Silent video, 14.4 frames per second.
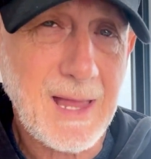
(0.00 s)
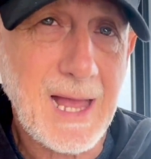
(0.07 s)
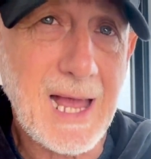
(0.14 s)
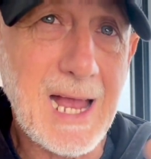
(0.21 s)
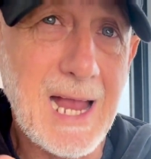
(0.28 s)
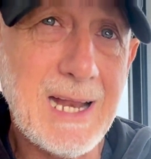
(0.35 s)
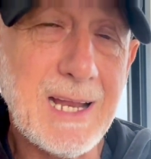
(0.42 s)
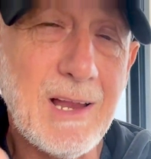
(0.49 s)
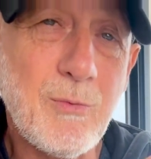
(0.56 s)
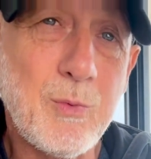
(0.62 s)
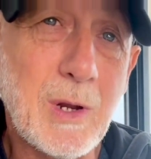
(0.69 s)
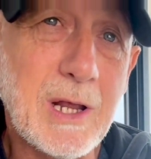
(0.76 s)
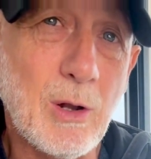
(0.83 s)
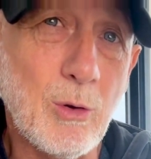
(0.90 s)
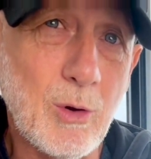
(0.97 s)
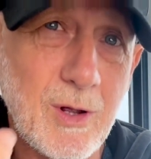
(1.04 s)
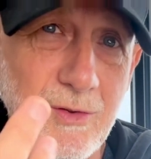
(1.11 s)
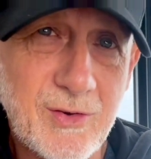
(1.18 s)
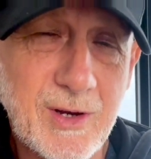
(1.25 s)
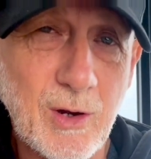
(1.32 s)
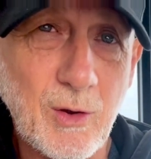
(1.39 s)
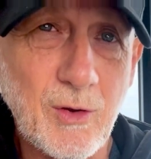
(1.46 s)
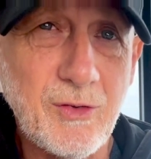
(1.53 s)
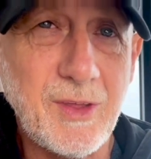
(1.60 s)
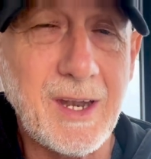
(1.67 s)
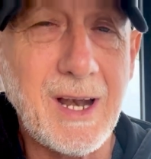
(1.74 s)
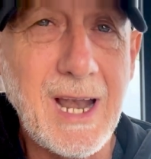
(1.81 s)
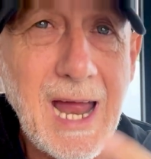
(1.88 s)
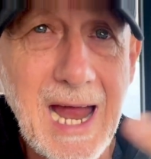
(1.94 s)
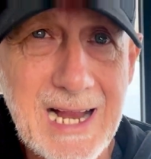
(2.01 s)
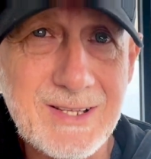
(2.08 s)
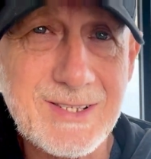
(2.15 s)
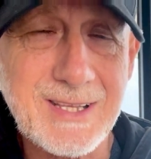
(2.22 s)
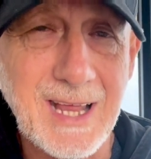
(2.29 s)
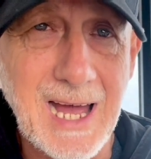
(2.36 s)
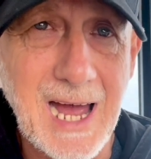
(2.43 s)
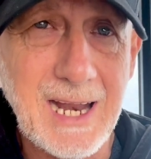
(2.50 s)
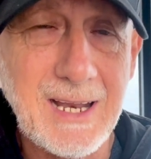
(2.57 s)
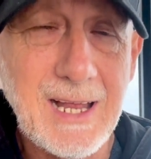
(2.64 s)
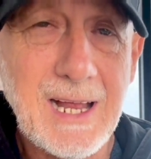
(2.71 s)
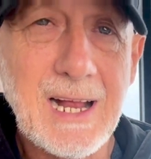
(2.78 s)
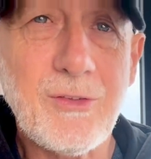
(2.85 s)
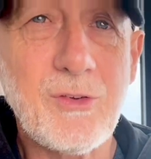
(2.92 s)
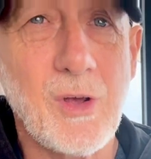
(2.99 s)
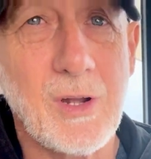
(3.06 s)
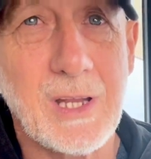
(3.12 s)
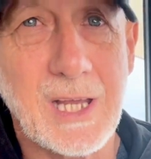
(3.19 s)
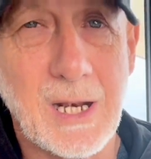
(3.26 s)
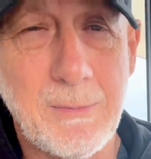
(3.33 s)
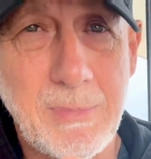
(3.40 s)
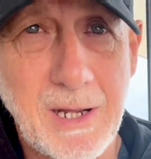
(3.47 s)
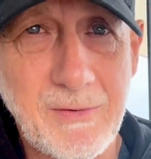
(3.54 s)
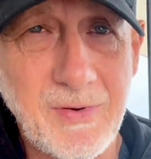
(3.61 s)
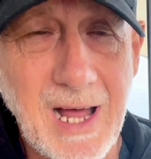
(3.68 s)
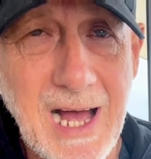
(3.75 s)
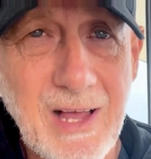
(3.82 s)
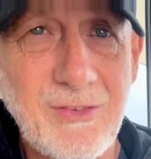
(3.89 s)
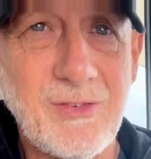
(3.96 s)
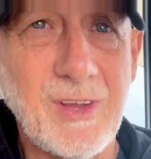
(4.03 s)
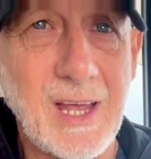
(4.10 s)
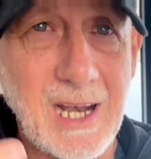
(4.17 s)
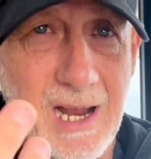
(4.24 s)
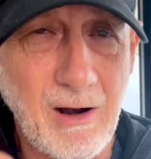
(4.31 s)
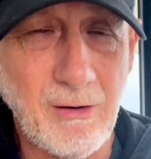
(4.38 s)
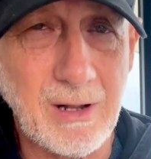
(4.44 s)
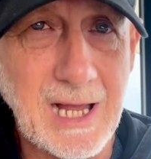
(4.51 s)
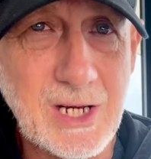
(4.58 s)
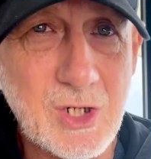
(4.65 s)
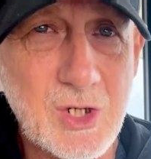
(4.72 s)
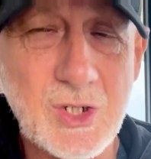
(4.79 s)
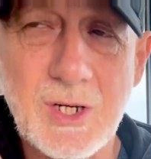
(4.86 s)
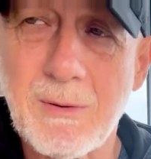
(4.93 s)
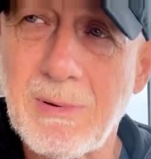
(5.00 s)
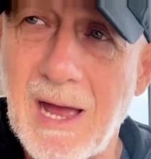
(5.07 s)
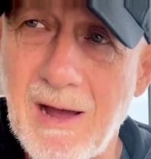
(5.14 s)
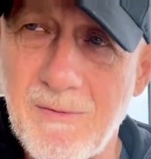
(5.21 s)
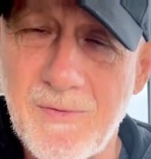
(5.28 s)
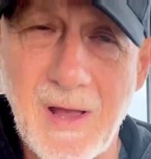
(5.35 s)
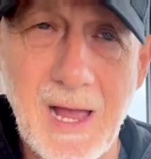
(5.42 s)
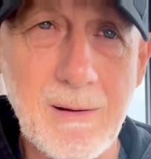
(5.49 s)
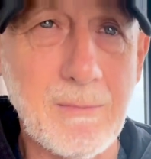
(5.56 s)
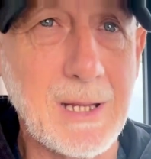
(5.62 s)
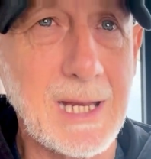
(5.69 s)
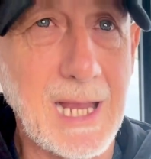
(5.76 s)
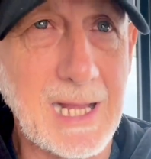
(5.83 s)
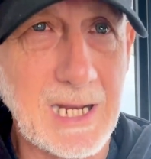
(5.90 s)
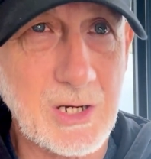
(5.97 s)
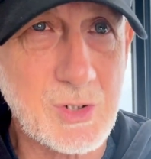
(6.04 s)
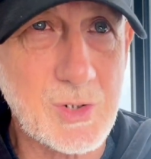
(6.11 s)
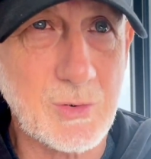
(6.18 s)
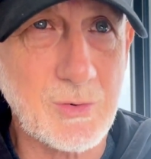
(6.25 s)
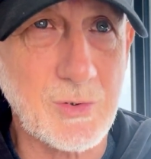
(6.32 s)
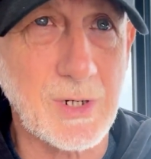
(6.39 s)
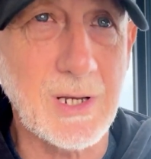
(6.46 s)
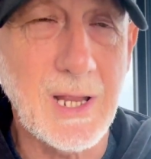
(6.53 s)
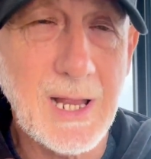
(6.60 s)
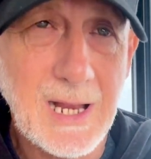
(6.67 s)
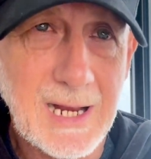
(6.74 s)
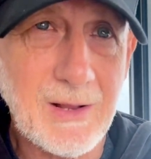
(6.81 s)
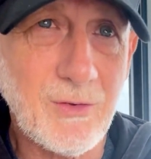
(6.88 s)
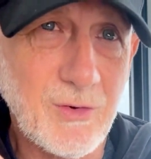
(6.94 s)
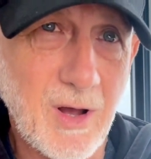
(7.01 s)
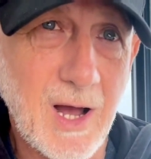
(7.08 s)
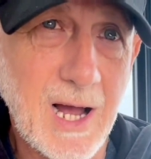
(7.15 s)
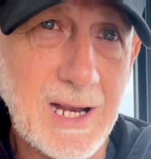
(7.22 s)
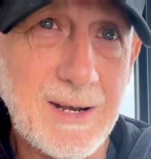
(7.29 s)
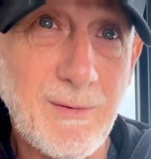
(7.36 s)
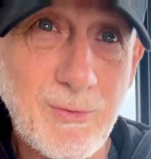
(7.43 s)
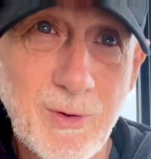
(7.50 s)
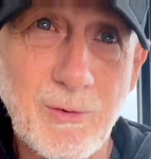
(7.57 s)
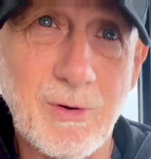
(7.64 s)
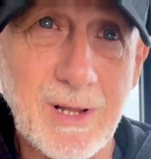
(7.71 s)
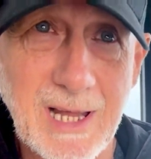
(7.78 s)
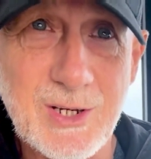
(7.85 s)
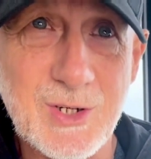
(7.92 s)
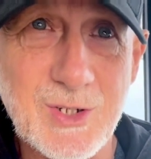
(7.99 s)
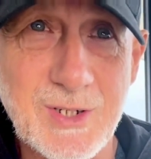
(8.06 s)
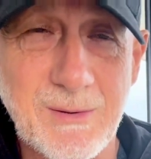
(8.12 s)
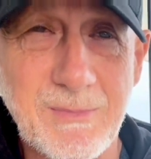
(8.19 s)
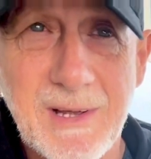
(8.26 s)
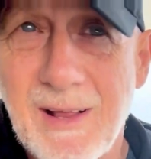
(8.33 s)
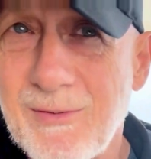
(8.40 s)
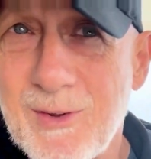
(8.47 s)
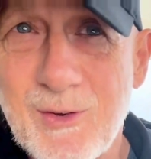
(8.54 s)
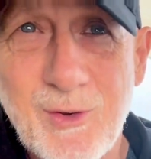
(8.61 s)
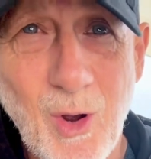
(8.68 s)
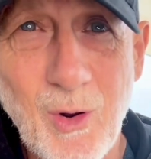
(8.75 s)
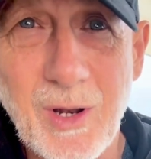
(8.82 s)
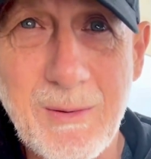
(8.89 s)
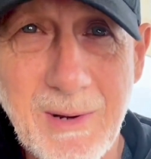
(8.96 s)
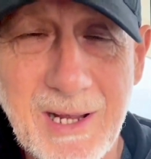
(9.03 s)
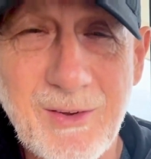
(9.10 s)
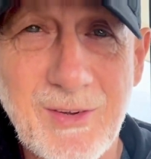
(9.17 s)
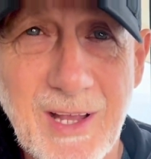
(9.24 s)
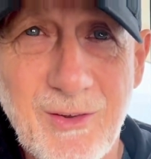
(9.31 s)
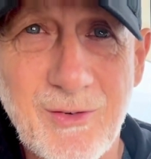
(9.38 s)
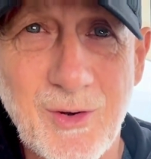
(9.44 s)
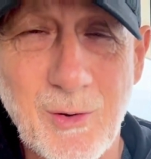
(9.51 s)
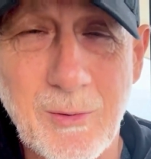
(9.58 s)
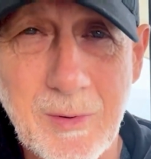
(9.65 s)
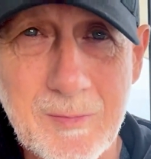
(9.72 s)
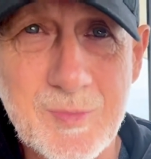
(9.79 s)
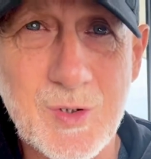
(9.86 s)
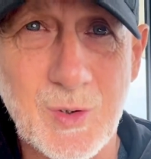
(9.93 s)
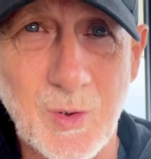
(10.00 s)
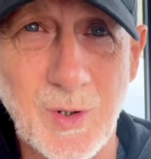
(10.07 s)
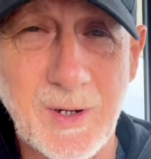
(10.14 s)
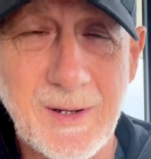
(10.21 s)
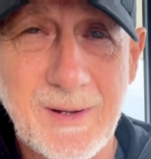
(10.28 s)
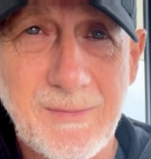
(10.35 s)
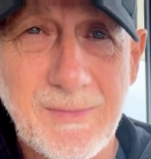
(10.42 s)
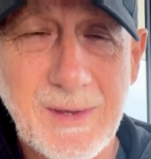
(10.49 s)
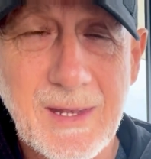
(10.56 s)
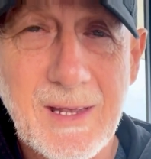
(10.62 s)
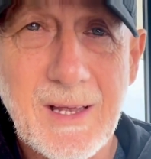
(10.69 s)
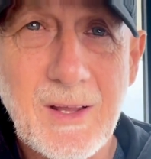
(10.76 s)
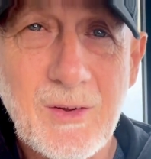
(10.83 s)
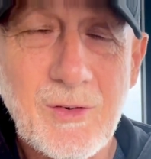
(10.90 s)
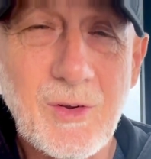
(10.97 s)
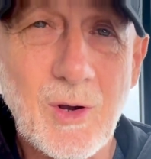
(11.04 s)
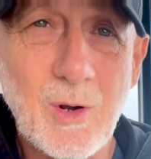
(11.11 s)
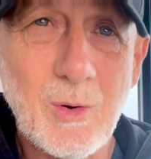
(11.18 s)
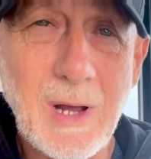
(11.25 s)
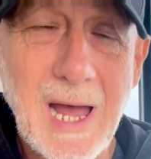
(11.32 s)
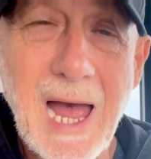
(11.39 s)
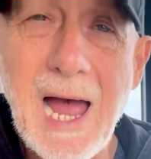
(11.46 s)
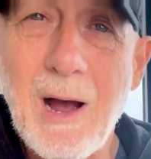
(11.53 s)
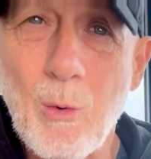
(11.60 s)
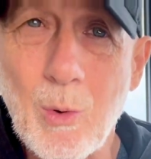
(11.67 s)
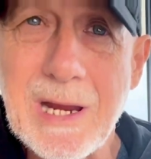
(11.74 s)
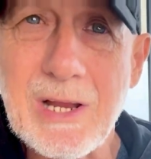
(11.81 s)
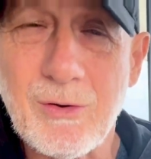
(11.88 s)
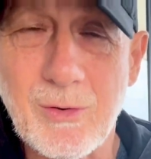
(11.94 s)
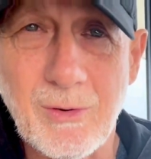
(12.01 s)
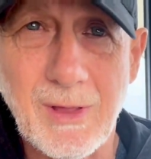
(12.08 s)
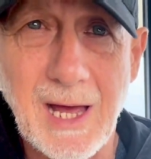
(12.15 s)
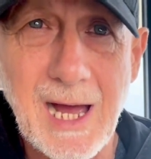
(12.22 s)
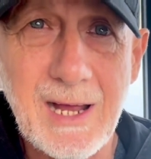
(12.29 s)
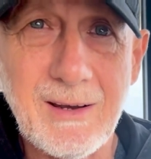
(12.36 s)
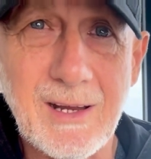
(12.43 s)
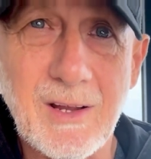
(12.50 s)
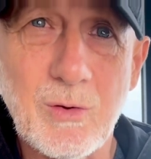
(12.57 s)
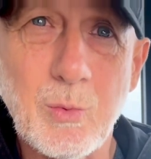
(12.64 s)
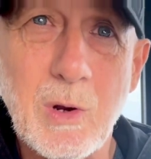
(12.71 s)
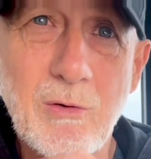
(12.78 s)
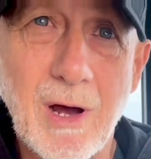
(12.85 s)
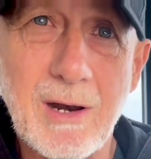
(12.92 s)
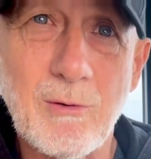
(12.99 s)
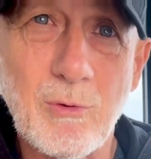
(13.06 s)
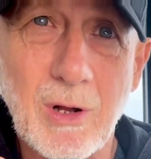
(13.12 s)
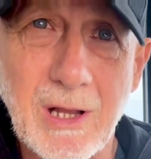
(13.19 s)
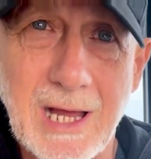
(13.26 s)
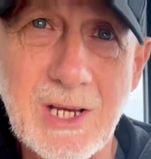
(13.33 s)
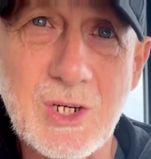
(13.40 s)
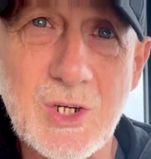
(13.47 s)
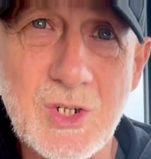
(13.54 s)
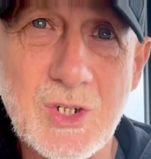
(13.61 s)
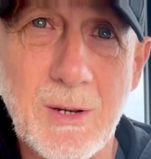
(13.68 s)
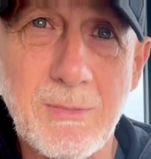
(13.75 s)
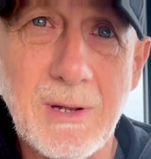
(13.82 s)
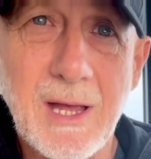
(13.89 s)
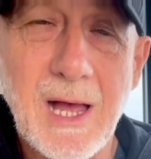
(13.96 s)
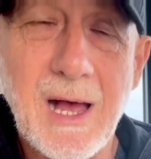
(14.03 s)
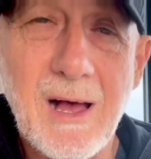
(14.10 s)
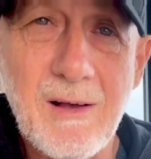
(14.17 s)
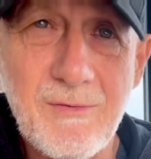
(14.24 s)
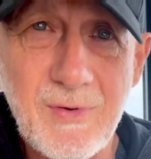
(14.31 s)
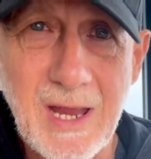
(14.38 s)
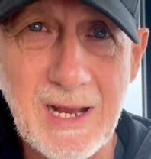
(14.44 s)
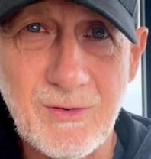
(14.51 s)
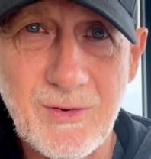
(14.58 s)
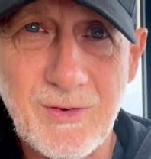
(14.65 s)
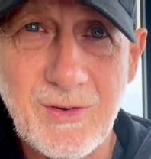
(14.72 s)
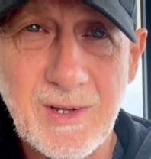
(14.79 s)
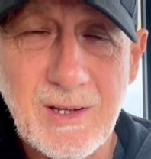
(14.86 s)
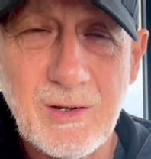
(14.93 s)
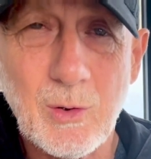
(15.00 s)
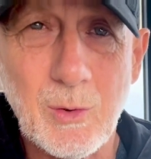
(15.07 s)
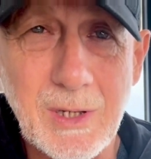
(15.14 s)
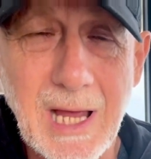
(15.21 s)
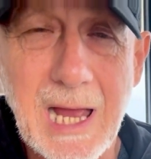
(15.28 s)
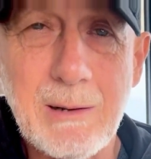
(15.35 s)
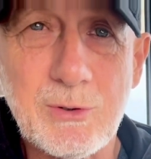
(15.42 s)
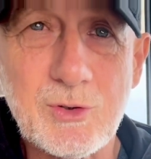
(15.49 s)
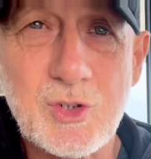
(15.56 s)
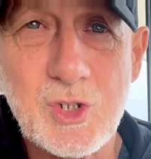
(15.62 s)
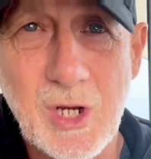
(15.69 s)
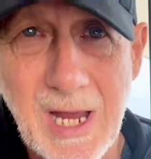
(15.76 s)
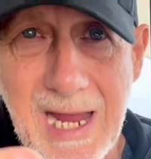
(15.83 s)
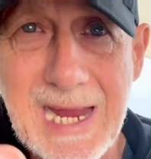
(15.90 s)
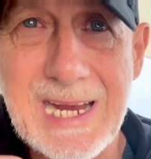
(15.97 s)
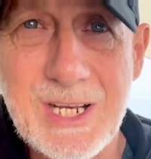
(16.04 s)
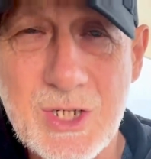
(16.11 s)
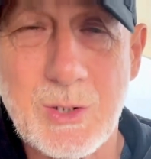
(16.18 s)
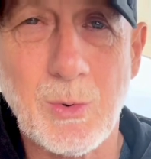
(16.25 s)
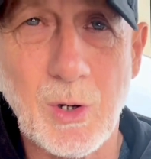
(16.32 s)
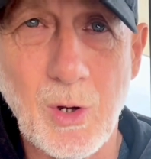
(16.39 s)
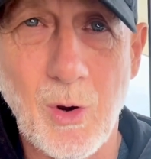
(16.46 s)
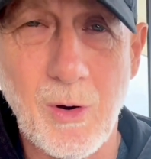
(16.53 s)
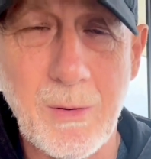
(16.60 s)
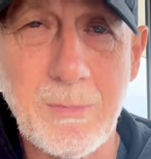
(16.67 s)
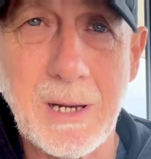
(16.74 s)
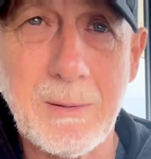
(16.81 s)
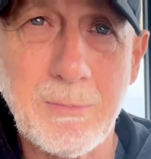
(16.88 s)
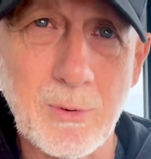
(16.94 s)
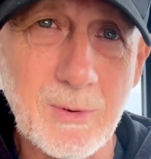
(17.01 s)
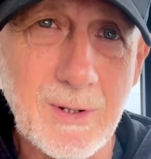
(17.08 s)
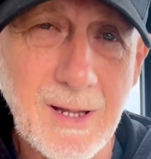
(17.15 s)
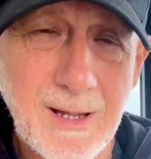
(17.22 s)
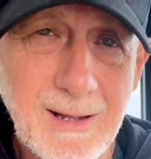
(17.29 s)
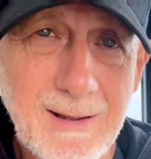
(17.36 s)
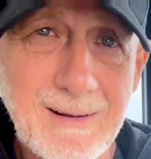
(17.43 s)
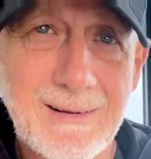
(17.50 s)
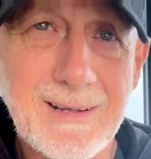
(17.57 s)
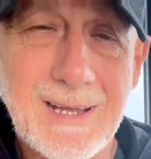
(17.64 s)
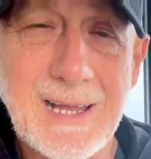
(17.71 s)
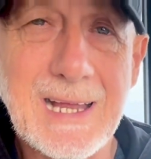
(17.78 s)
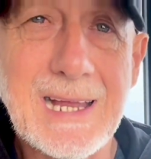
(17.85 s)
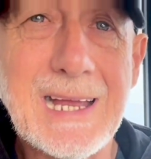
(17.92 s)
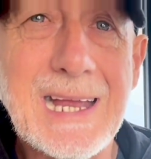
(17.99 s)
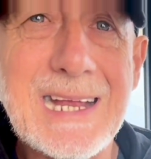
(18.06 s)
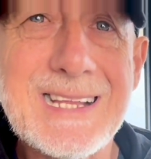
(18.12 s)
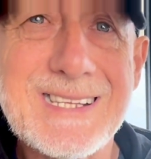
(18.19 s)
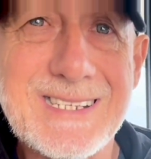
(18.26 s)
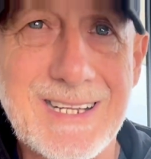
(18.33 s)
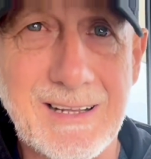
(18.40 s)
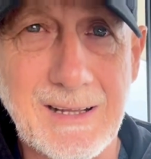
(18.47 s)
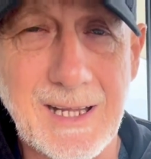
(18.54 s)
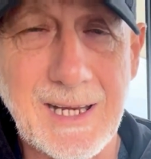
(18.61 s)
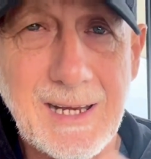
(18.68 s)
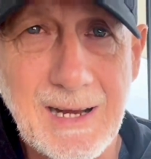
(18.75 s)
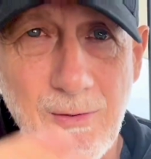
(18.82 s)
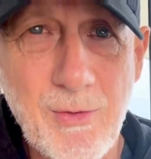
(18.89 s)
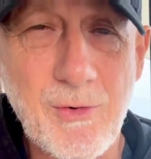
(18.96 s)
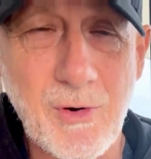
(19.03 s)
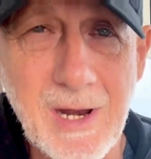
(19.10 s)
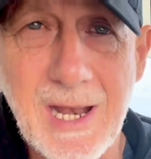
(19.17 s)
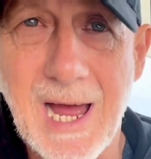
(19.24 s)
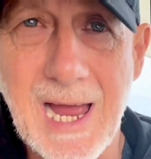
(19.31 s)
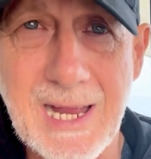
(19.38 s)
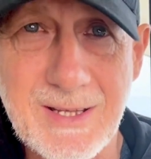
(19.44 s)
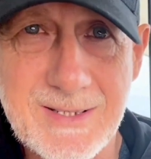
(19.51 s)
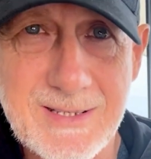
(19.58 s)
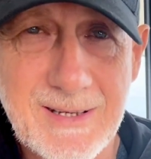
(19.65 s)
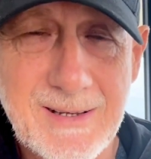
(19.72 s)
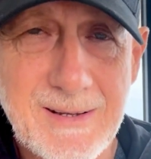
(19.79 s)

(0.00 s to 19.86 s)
And if we can learn skills that enhance that, it's certainly going to benefit us and our relationship, our family and our children inside the relationship. This totally makes sense to you, I'm sure. So how we do that is we run relationship events to enable change to occur in people instantly, in 3 days.